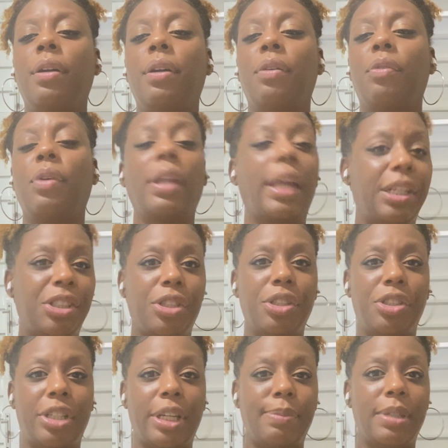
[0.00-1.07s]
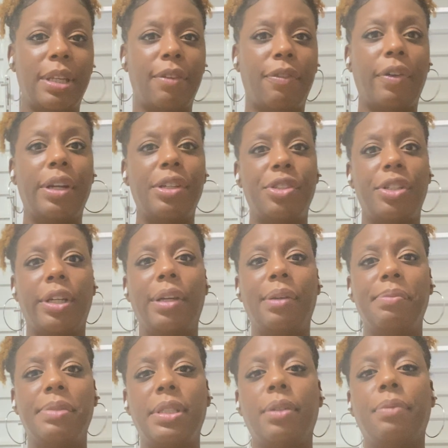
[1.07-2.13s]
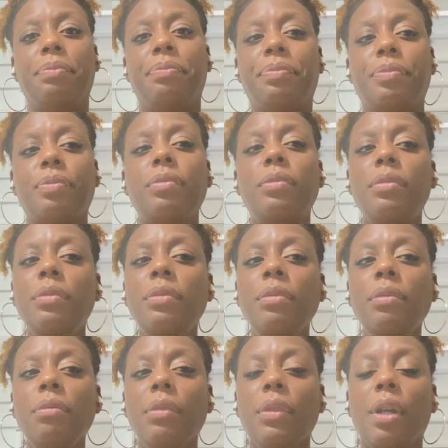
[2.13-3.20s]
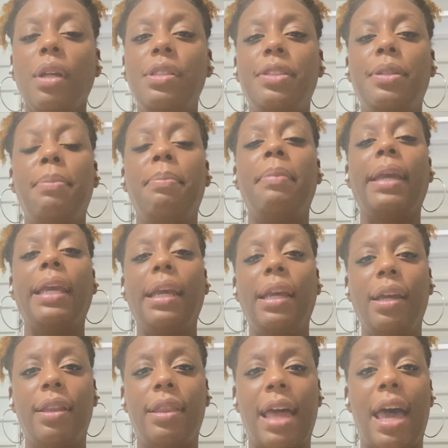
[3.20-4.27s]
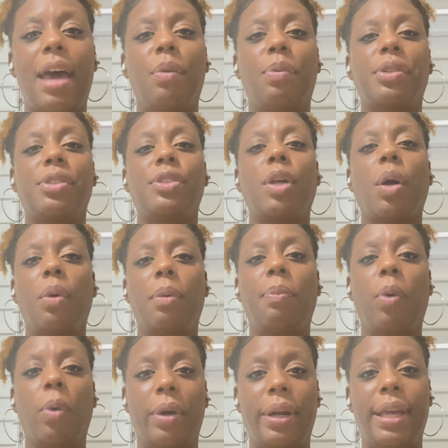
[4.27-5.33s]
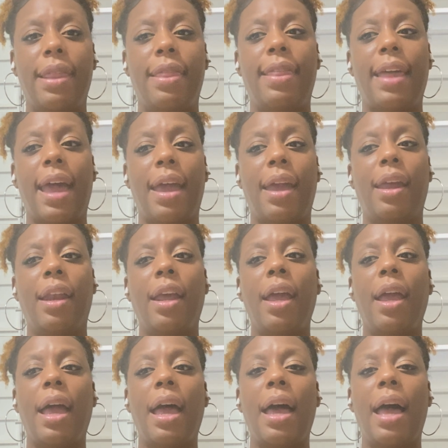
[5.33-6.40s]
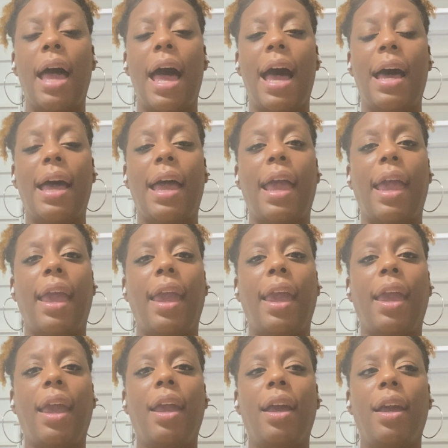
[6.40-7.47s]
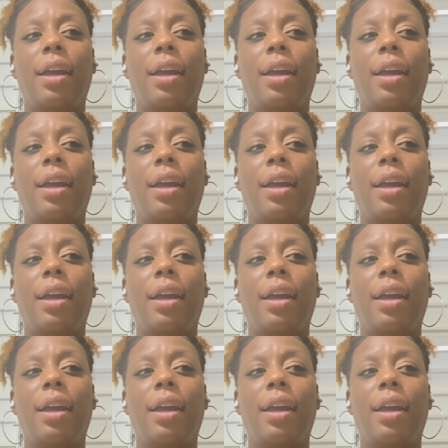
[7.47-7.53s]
Relationships and friendships. to me, that was so important that I